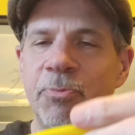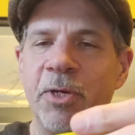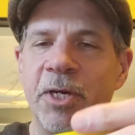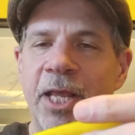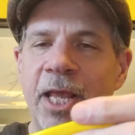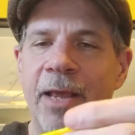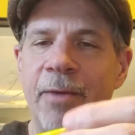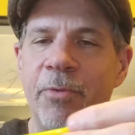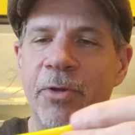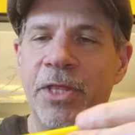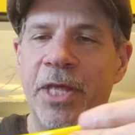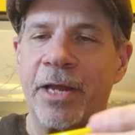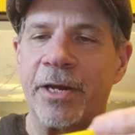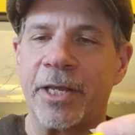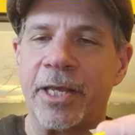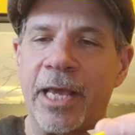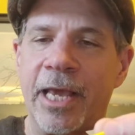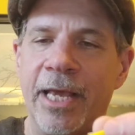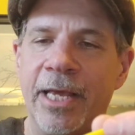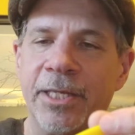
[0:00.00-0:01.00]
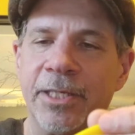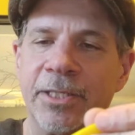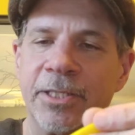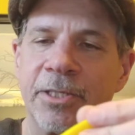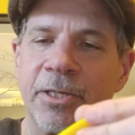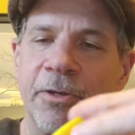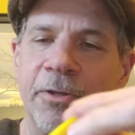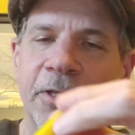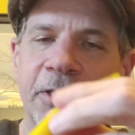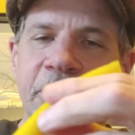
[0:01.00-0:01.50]
came without a case,
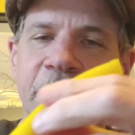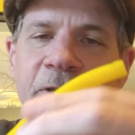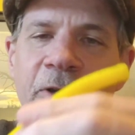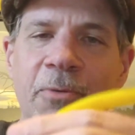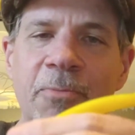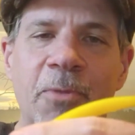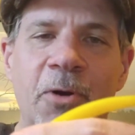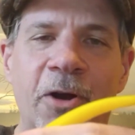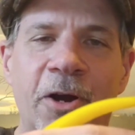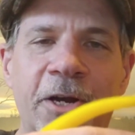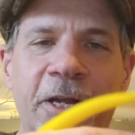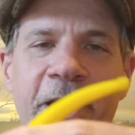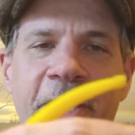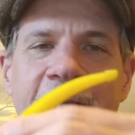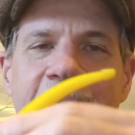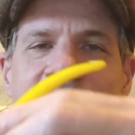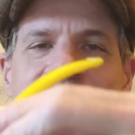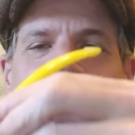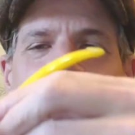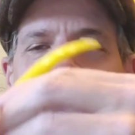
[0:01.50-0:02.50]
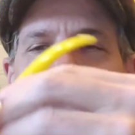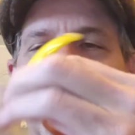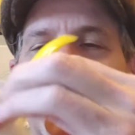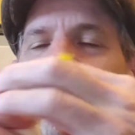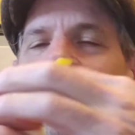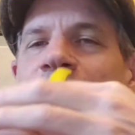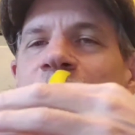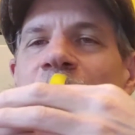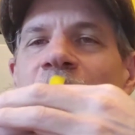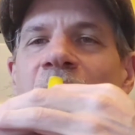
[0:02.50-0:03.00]
so there's no markings on
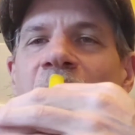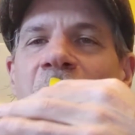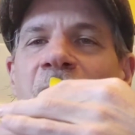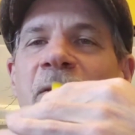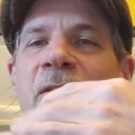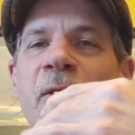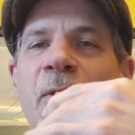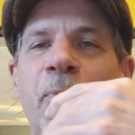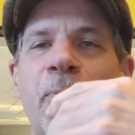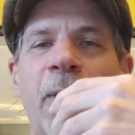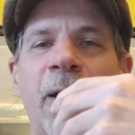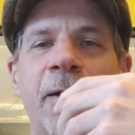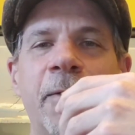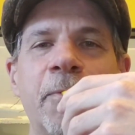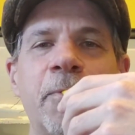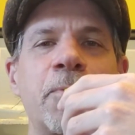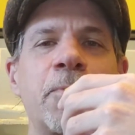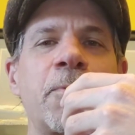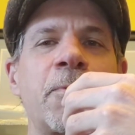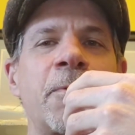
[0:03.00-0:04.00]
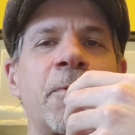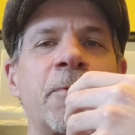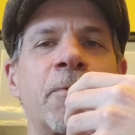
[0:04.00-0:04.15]
it. But